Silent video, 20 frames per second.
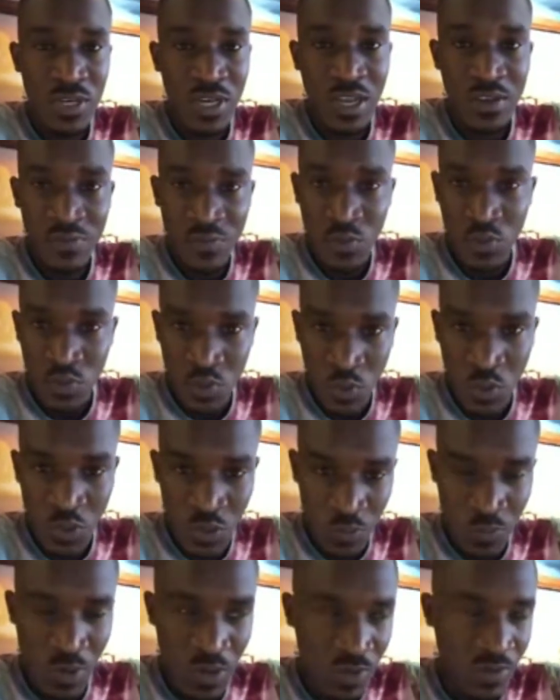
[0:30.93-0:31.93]
would love to
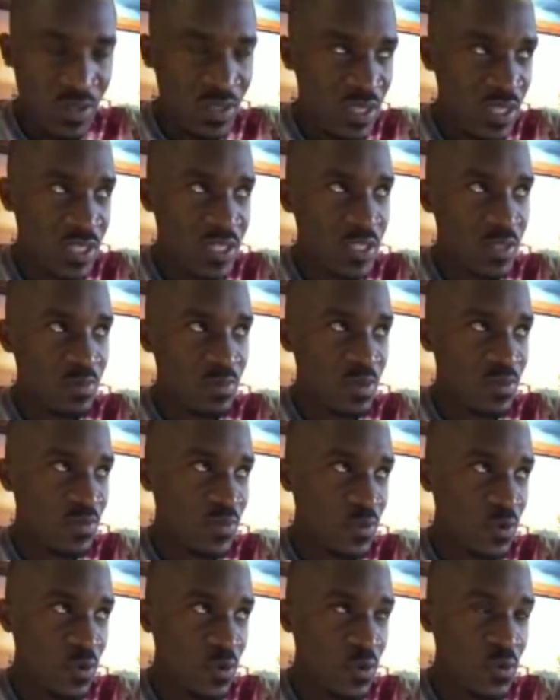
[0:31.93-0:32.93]
talk about this
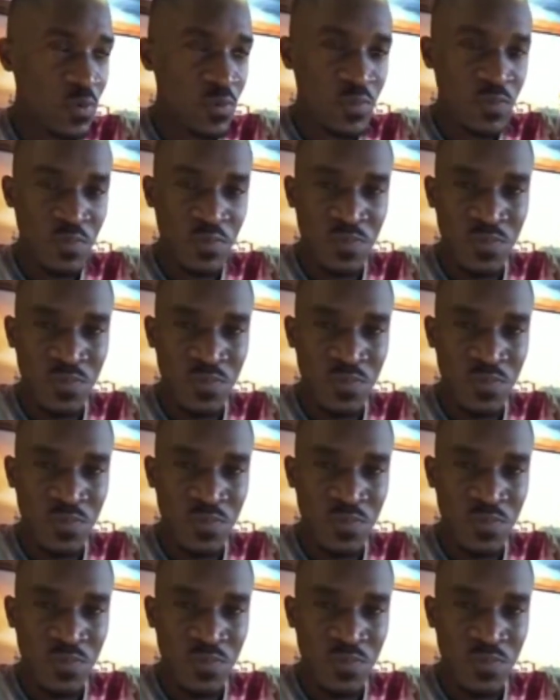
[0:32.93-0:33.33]
before